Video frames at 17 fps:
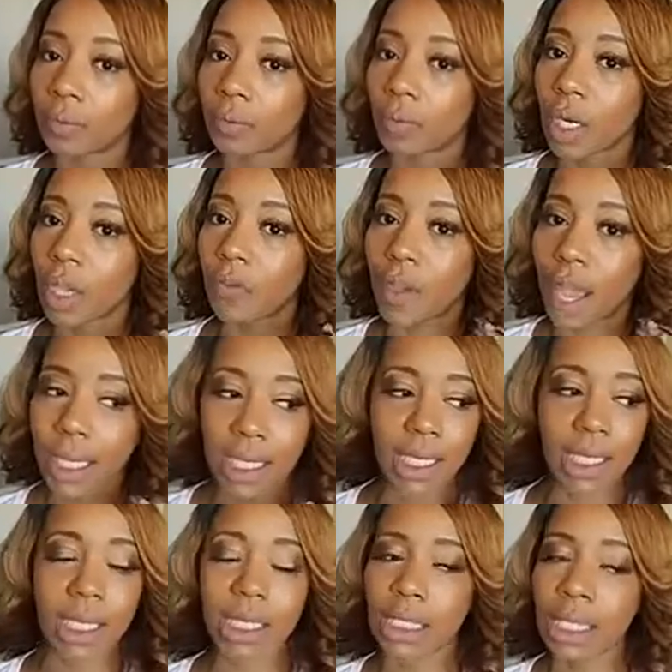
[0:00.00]
If I get
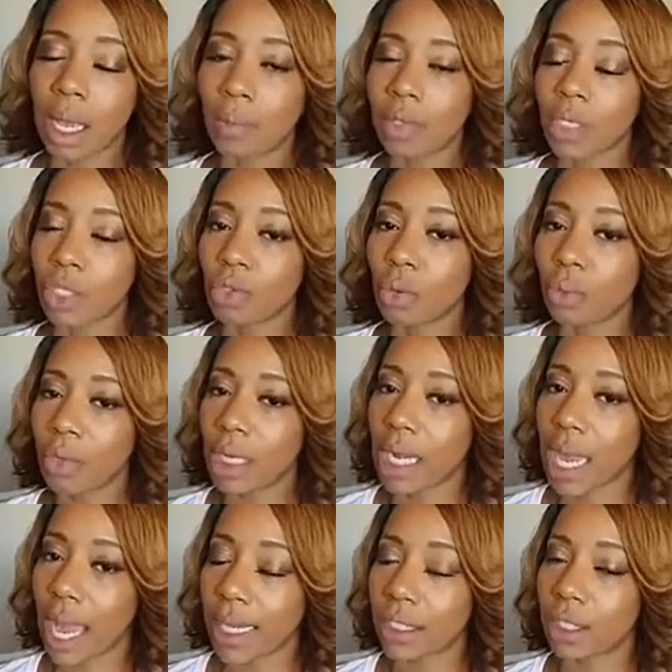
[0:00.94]
this number, this would be
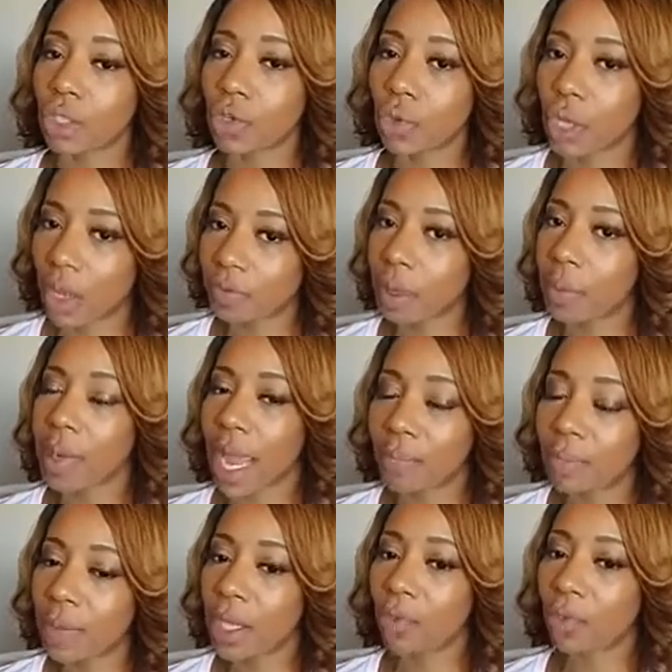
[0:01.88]
nice. You give them
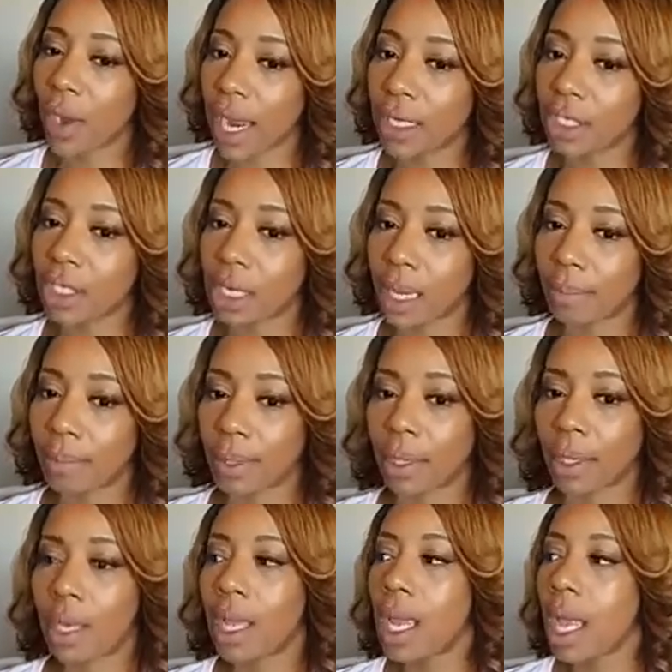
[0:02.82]
that mid-range
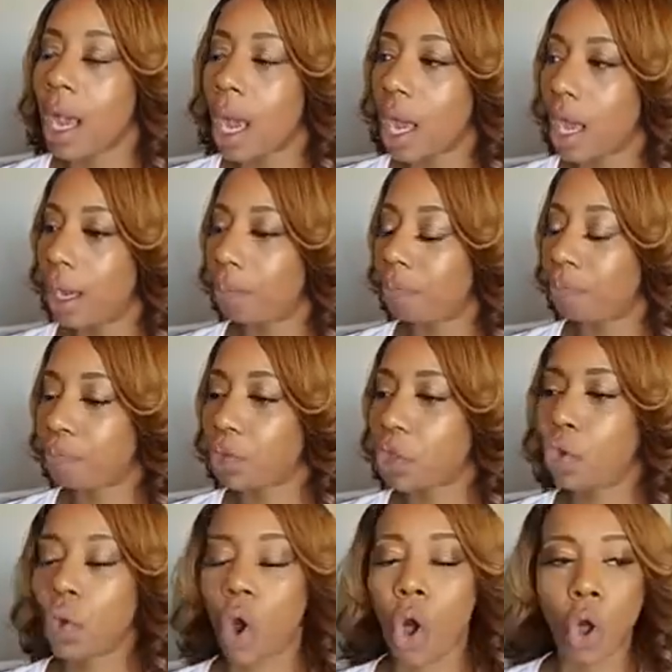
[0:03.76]
number.
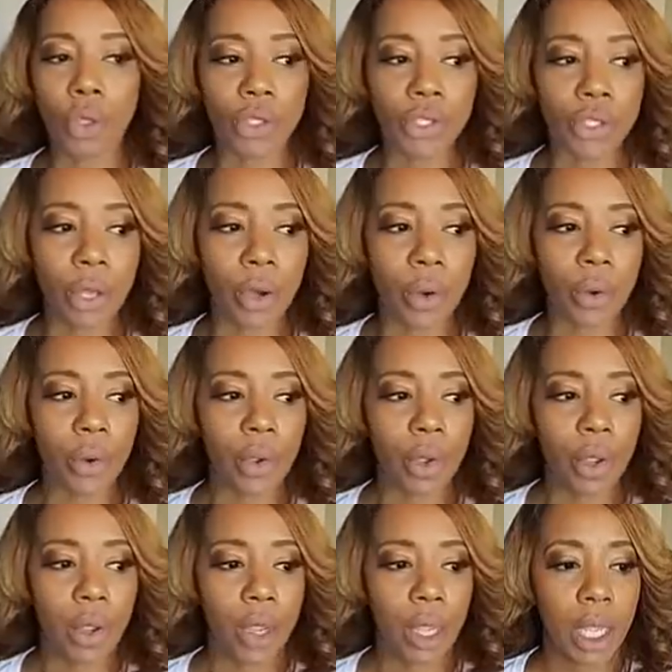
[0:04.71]
You also
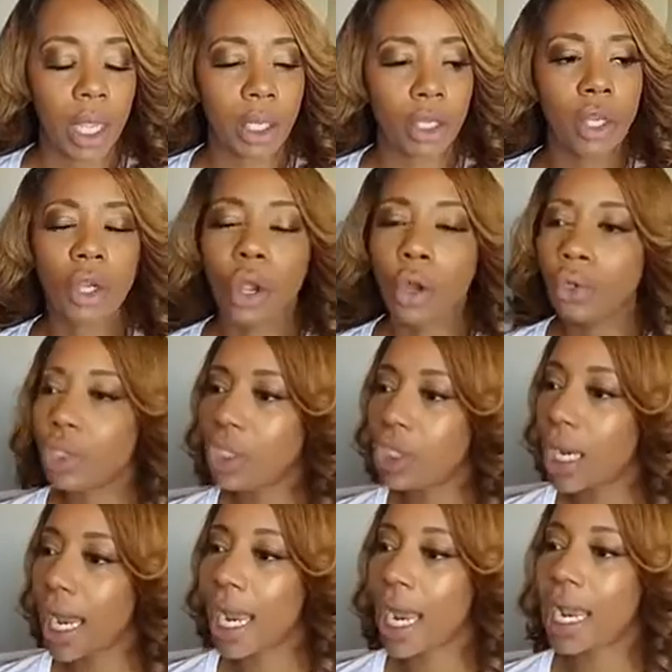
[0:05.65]

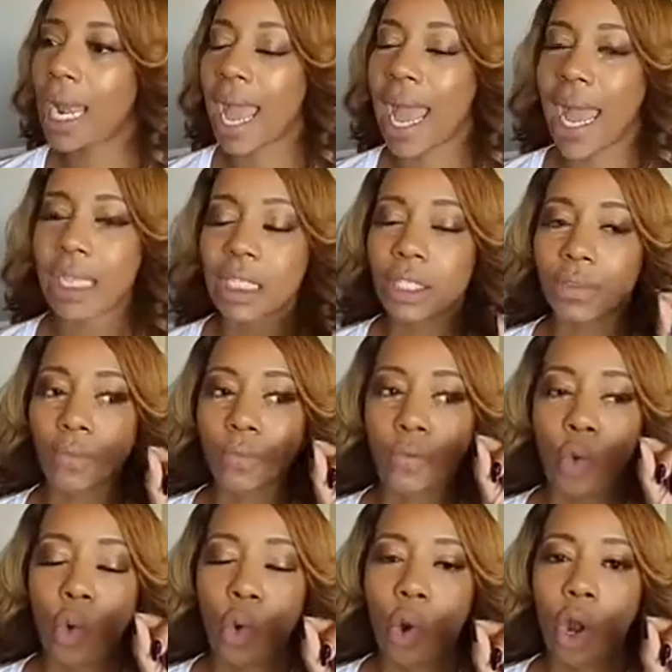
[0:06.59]
negotiate and ask
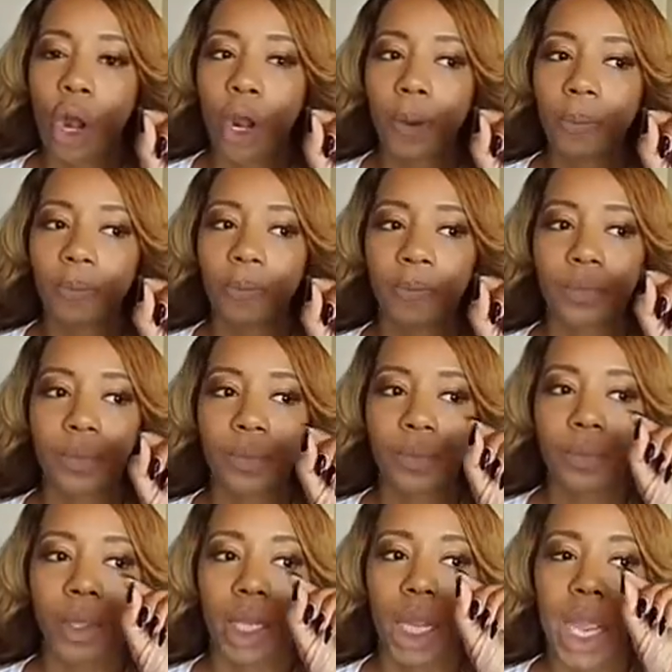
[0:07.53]
for
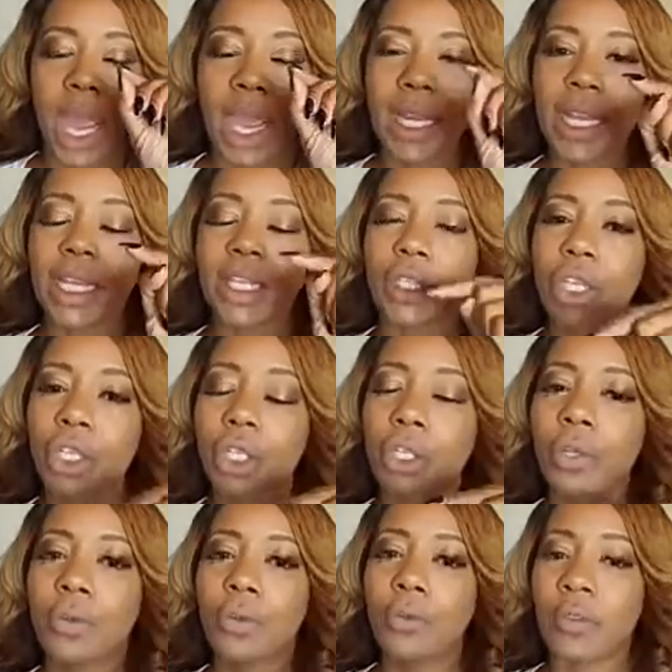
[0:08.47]
any
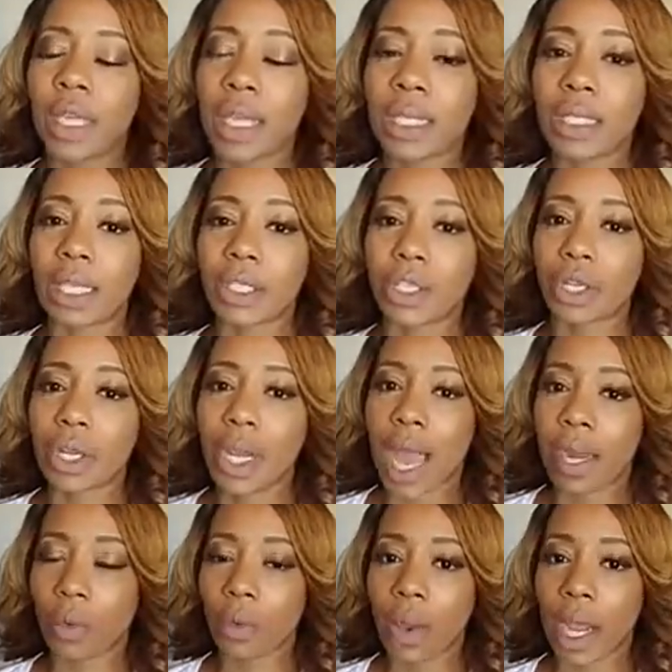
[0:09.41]
additional fees that you're
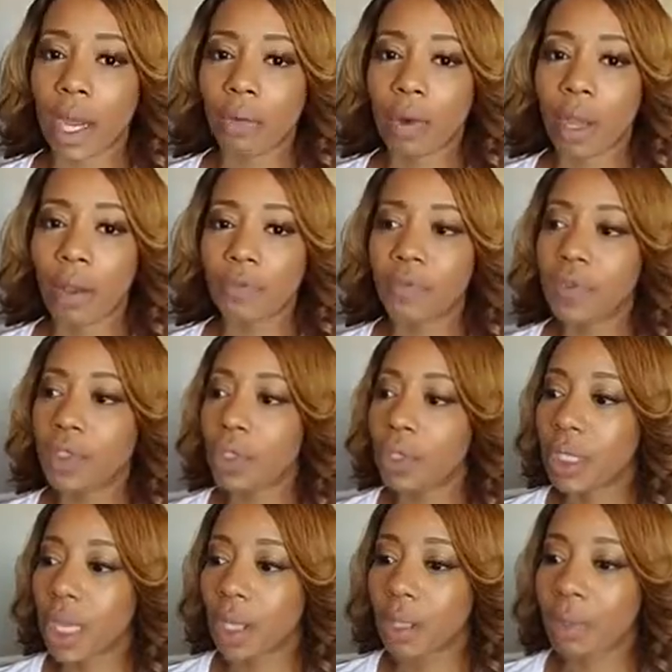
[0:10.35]
not aware of. You
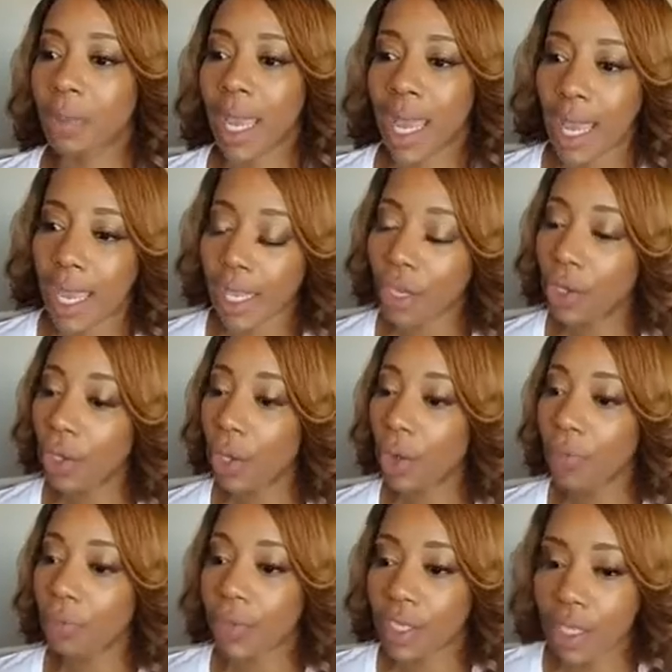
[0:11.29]
tell them, hey,
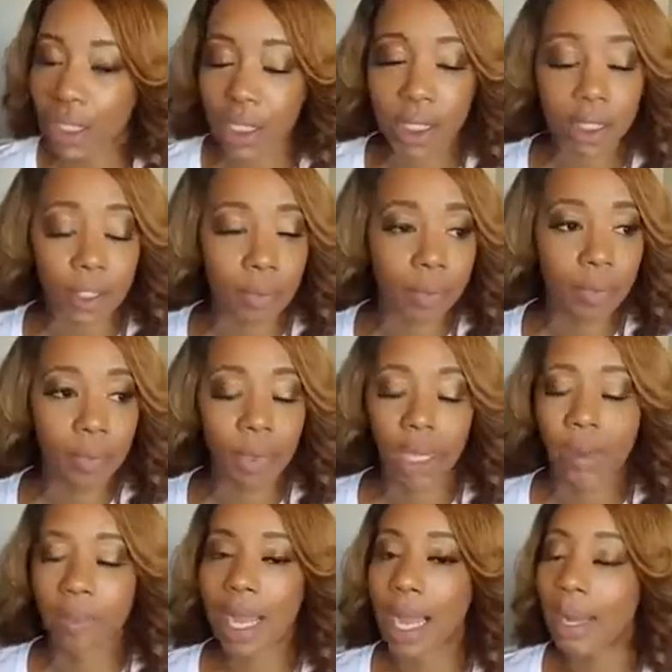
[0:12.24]
this is
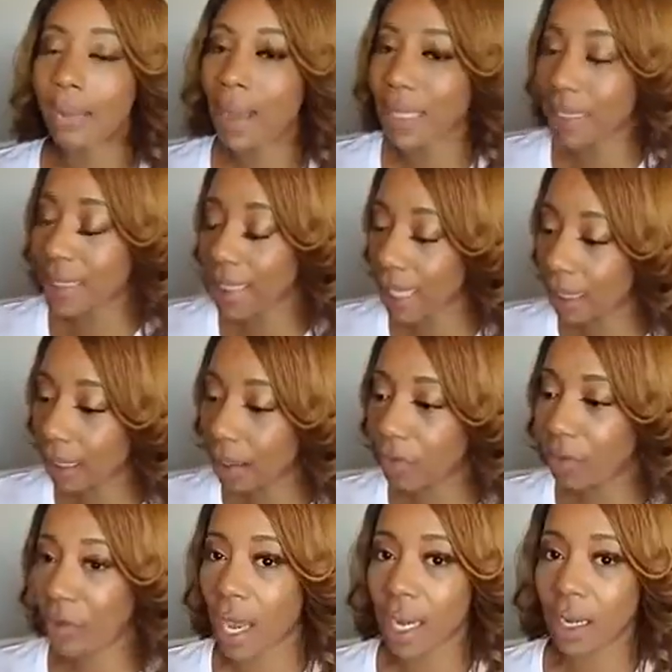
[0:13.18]
my second
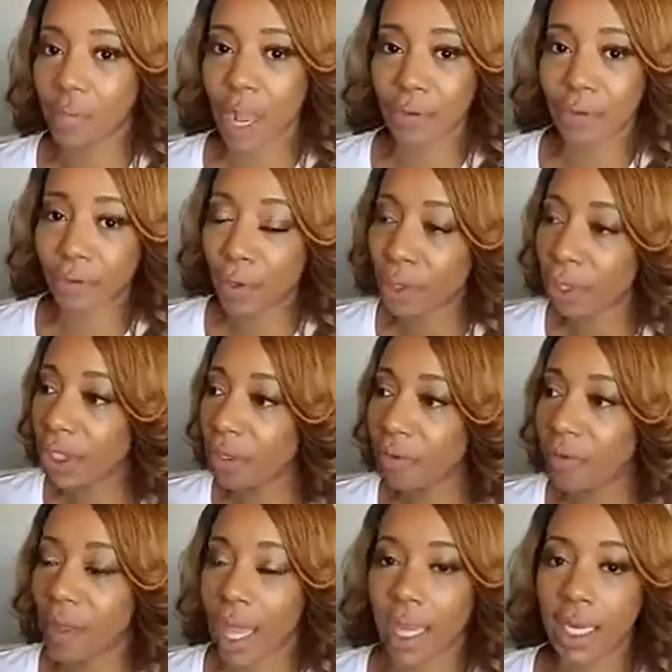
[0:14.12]
event, my first
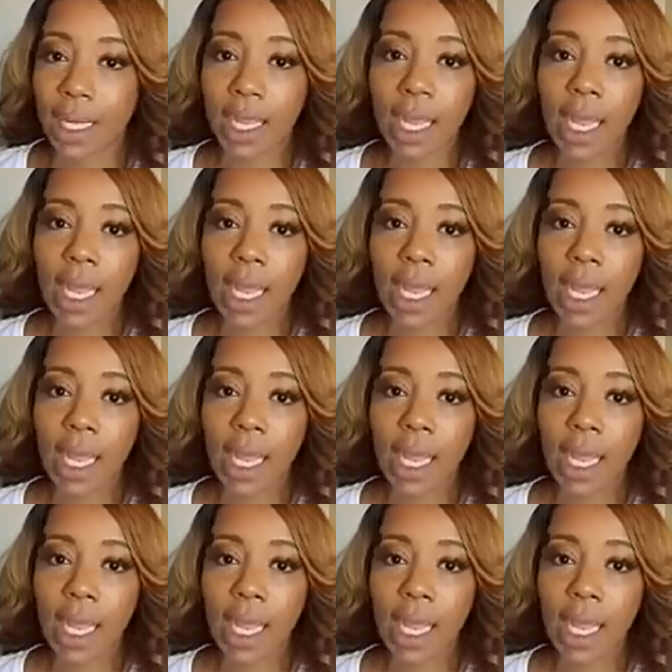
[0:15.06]
event.